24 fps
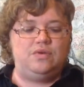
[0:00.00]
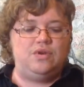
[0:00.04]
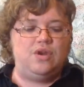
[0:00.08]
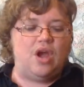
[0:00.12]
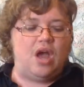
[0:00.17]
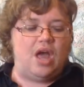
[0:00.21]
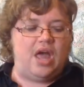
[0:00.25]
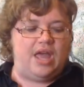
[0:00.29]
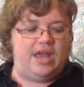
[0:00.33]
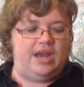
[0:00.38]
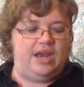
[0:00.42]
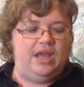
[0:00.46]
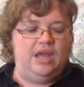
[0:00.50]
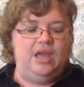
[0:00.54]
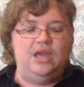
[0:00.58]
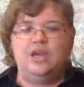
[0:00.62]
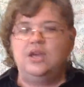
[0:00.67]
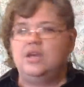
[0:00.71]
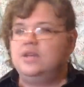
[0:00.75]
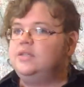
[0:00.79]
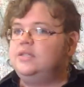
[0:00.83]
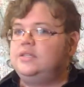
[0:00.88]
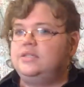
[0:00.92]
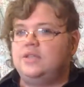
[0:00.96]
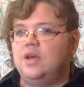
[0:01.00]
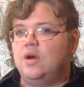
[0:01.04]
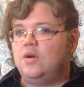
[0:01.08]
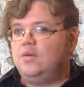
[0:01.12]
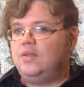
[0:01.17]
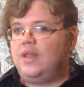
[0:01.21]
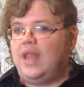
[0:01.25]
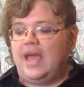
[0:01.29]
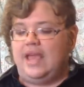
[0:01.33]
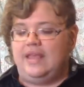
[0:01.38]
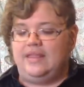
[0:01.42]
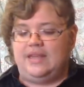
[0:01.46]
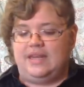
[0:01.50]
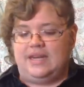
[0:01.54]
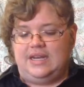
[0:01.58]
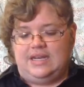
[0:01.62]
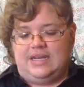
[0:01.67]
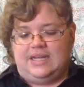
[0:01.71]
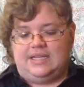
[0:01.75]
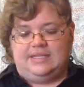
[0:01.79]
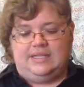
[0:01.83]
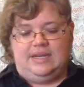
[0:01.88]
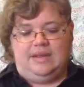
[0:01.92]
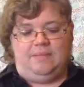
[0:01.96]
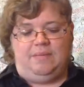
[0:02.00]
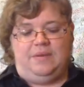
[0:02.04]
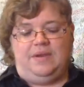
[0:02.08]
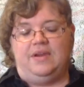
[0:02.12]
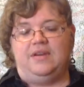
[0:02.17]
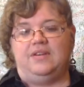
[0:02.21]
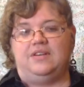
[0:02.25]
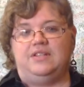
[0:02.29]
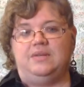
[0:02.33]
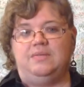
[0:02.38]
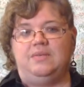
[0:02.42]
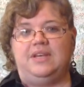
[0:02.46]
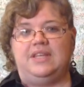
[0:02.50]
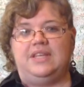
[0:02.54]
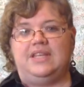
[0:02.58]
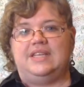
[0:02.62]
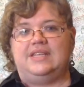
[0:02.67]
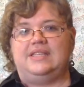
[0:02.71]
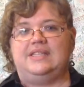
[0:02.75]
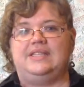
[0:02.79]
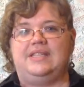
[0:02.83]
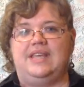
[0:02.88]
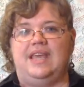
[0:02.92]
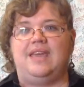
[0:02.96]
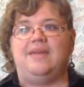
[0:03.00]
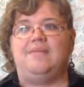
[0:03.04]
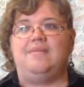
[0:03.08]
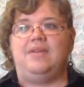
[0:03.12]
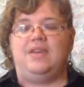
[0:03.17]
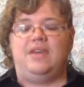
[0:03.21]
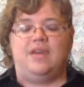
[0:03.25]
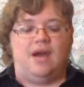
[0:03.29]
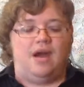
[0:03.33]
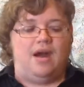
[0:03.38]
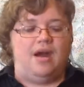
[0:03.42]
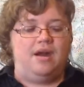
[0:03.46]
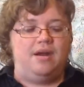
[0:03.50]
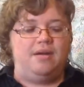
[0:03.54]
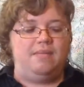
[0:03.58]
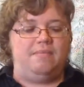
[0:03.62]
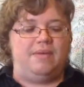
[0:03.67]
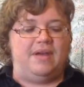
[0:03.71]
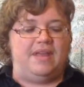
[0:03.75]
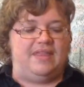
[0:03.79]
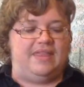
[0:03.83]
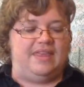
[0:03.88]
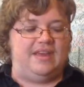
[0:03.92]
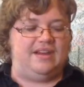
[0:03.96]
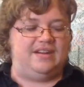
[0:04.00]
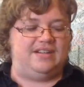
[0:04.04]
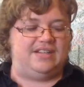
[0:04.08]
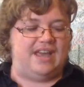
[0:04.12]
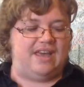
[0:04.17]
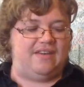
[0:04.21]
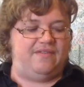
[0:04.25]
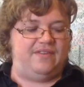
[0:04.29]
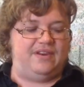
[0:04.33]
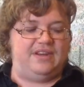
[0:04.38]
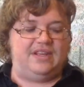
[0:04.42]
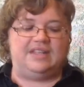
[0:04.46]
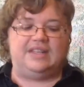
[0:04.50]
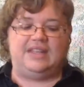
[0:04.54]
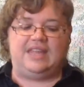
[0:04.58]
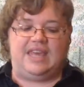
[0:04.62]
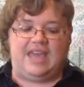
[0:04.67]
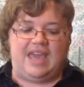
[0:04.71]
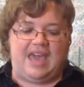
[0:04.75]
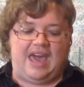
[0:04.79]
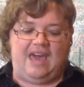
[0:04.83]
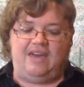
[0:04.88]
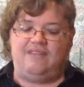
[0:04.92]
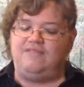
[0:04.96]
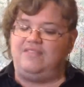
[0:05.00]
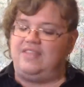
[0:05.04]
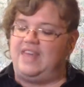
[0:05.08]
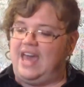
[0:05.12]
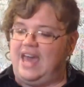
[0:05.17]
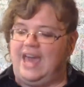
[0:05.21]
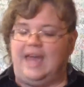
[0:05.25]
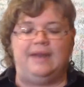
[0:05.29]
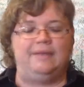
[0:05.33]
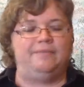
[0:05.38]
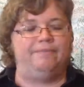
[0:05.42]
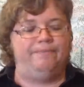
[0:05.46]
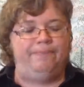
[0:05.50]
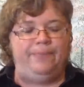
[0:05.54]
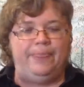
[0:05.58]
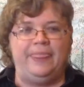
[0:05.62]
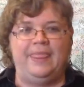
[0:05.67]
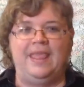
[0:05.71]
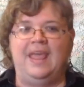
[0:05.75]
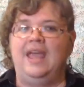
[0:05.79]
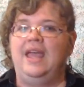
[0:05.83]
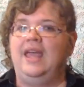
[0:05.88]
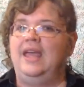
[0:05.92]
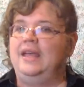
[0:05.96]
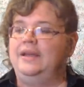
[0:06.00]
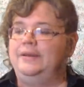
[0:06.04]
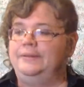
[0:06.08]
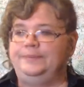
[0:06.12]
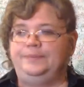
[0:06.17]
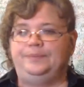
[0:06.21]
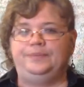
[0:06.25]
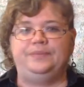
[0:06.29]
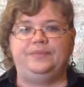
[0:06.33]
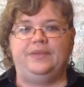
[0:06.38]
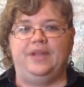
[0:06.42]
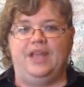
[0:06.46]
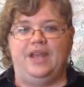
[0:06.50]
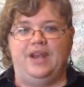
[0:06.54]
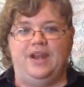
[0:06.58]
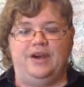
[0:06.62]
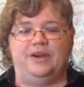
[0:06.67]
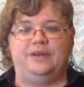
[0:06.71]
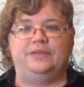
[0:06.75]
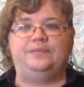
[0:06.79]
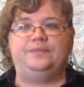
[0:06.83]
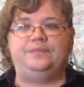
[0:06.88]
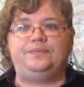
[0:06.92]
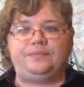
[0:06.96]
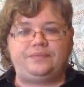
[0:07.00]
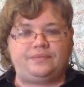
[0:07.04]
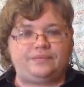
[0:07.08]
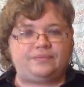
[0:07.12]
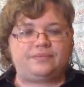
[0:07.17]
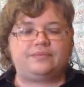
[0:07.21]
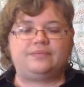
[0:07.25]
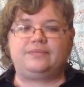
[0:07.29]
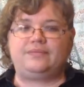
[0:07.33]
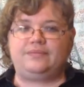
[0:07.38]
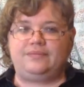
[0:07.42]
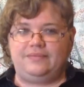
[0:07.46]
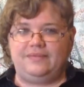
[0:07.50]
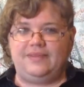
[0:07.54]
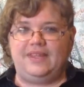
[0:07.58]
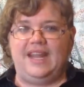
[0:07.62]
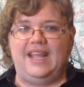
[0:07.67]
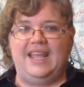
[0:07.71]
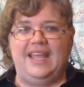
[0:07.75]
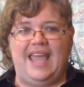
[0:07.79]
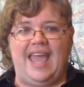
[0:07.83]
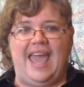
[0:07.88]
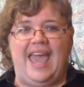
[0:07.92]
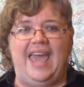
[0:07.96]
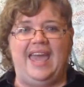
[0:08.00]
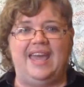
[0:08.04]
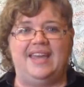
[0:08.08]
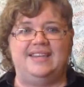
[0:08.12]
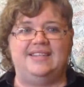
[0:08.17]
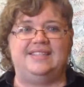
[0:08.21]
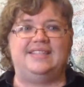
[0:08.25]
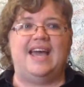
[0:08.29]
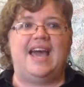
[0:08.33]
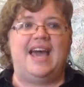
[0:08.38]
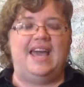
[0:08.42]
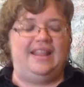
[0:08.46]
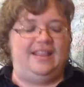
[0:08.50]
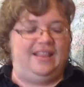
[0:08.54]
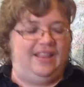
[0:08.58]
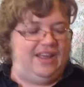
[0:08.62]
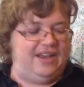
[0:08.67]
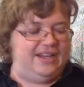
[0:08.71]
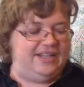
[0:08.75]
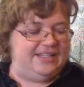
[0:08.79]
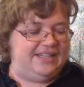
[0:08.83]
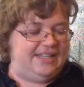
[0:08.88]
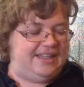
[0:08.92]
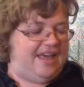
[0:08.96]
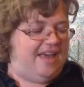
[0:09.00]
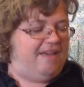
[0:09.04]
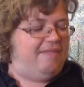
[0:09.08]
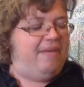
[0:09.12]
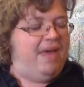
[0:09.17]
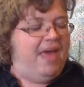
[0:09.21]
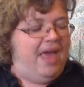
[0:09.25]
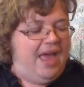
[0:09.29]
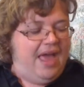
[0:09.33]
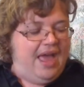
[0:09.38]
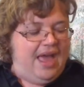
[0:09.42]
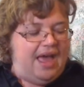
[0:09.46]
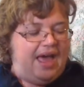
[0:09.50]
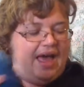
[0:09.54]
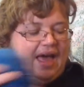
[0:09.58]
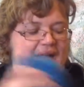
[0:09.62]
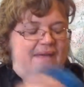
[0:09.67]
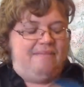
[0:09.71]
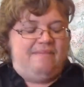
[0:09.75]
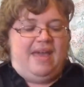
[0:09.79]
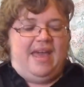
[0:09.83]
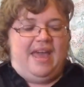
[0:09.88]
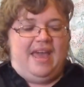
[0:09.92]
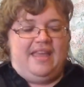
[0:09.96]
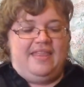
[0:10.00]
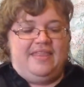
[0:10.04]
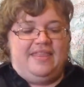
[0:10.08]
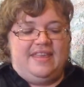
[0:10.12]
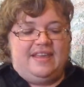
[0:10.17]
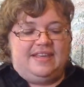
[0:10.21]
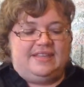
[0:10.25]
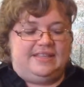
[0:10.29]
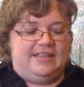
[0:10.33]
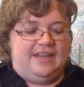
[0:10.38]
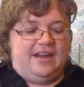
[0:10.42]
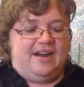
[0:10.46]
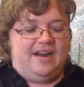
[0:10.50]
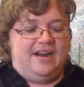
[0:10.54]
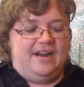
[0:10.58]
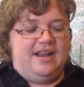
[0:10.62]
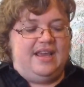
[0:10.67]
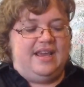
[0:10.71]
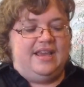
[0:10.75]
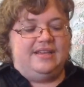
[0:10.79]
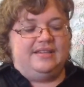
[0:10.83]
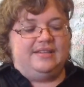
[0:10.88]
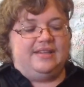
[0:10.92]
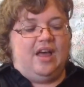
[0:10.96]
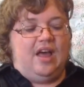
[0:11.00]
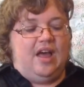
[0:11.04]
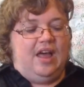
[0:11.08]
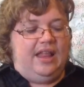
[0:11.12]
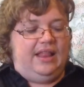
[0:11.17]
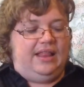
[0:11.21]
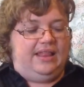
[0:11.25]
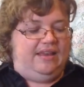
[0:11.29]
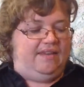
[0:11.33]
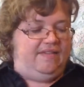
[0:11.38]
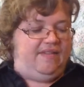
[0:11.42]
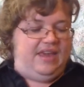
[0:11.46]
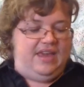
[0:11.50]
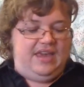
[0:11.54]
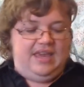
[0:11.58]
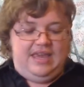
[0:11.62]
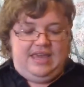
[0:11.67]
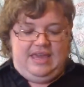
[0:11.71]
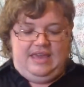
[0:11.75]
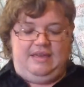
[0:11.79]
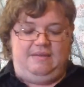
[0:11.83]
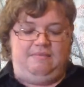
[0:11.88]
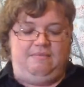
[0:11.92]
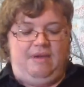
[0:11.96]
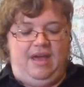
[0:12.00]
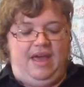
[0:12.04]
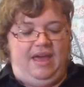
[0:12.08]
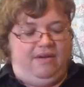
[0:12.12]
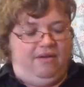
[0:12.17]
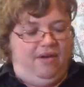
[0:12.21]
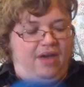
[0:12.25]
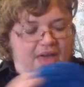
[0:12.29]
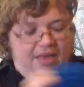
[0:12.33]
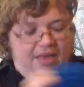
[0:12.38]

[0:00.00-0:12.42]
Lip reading: Not so light that it doesn't appear to be the same yarn, but they definitely have that, you know, hand-dyed look to them. And this yarn is all living in my...